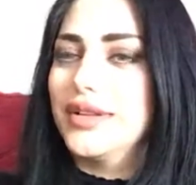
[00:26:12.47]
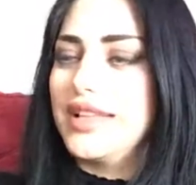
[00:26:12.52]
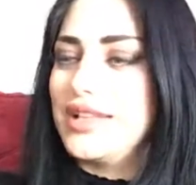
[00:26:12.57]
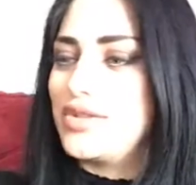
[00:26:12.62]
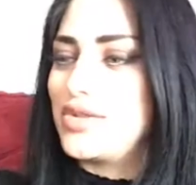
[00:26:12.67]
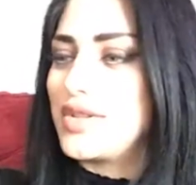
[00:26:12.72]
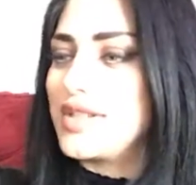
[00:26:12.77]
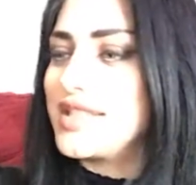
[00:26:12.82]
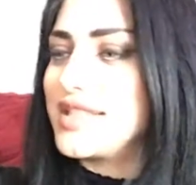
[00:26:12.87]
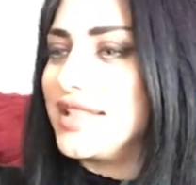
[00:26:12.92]

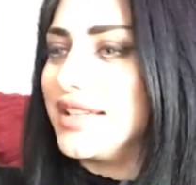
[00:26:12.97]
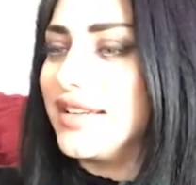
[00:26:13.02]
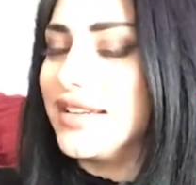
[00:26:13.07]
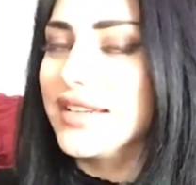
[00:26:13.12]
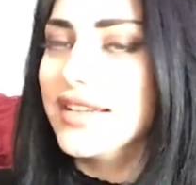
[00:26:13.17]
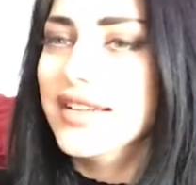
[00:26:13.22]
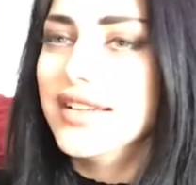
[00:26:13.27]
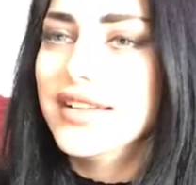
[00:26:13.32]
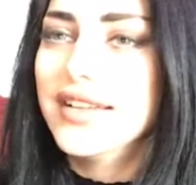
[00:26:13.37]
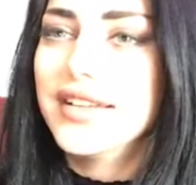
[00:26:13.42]
interesting.
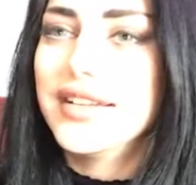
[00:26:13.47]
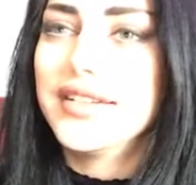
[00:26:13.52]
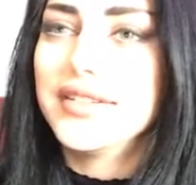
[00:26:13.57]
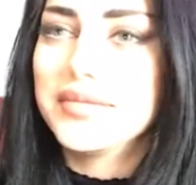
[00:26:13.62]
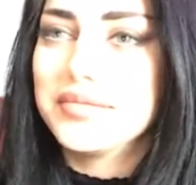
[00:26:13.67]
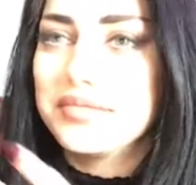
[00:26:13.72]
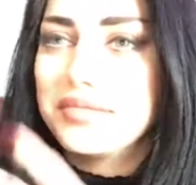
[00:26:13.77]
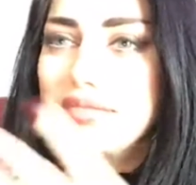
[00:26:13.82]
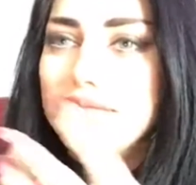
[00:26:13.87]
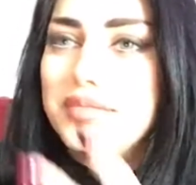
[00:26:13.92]

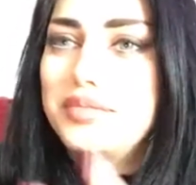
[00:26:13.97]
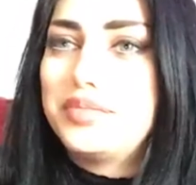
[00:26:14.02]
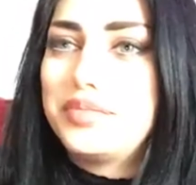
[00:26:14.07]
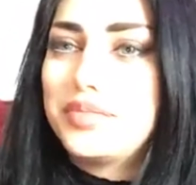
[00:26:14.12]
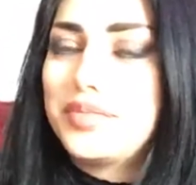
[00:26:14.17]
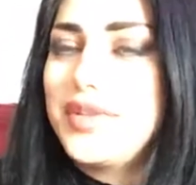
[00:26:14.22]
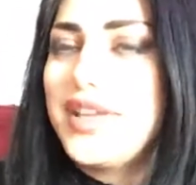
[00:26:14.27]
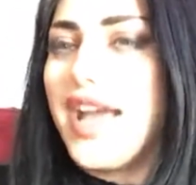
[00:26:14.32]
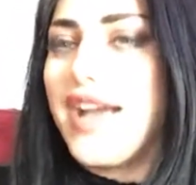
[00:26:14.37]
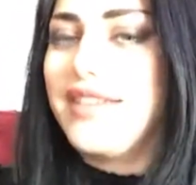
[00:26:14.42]

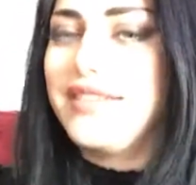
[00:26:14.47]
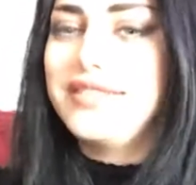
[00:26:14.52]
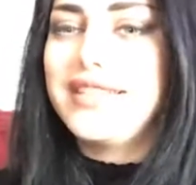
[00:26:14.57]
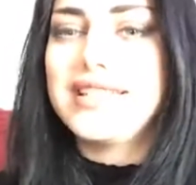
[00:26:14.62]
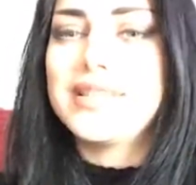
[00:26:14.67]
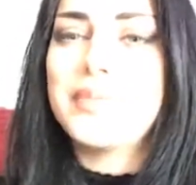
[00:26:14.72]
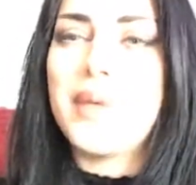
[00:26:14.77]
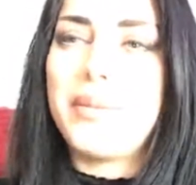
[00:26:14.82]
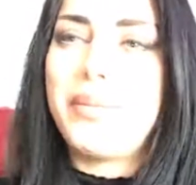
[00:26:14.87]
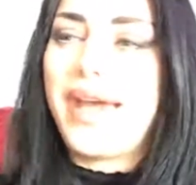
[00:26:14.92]
Yeah,
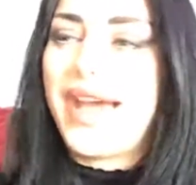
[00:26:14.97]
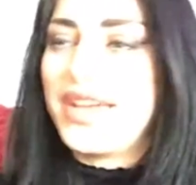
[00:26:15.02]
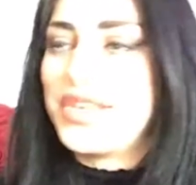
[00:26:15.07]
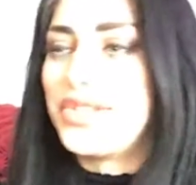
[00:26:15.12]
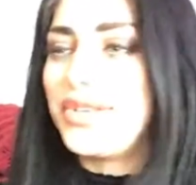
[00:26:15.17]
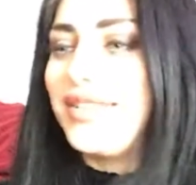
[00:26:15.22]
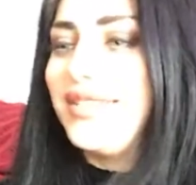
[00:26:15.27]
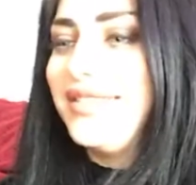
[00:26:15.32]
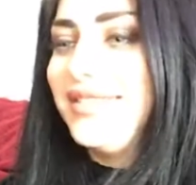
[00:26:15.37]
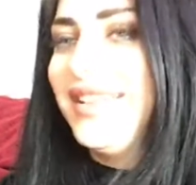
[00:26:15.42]
that's my passion.